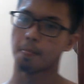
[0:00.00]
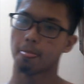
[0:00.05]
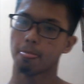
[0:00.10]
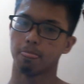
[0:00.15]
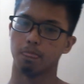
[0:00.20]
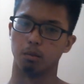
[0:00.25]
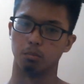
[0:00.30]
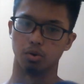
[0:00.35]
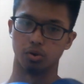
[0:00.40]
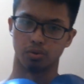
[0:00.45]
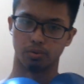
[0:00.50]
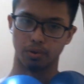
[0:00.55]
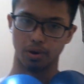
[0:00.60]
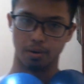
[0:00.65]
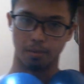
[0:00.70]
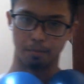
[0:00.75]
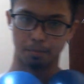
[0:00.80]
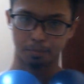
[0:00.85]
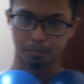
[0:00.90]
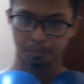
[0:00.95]
Number 3,
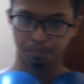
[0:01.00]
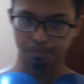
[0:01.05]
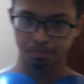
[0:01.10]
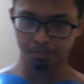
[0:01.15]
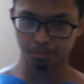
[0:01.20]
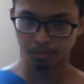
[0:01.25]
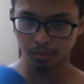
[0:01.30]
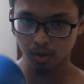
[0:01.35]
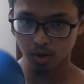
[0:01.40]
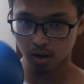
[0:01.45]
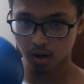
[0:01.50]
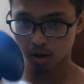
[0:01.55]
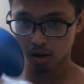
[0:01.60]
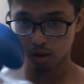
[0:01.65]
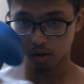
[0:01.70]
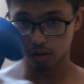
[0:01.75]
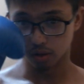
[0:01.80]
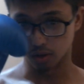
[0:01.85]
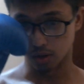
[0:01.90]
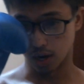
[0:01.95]

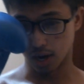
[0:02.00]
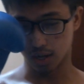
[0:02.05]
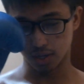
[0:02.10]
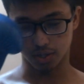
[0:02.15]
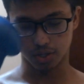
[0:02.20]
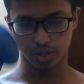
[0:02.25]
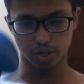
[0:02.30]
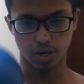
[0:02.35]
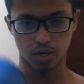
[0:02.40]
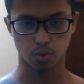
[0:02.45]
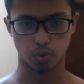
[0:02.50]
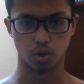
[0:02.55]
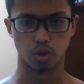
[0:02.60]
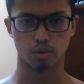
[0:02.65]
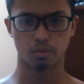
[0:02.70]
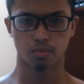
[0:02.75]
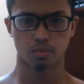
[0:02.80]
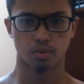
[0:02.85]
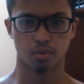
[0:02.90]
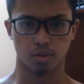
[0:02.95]
the last secret
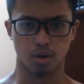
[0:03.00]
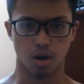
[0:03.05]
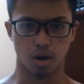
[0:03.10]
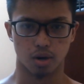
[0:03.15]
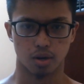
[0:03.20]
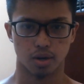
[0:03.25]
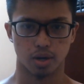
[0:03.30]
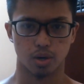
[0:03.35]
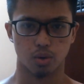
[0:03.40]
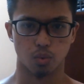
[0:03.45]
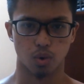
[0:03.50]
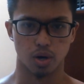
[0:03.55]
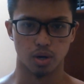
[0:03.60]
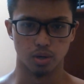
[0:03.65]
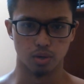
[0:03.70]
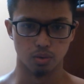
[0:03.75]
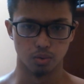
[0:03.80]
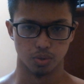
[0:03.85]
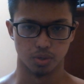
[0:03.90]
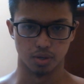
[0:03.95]
that Inoue
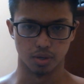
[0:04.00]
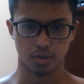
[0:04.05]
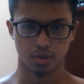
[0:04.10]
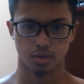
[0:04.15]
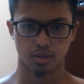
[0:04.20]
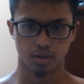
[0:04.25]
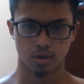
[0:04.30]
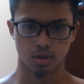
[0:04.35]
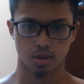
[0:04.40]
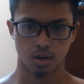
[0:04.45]
uses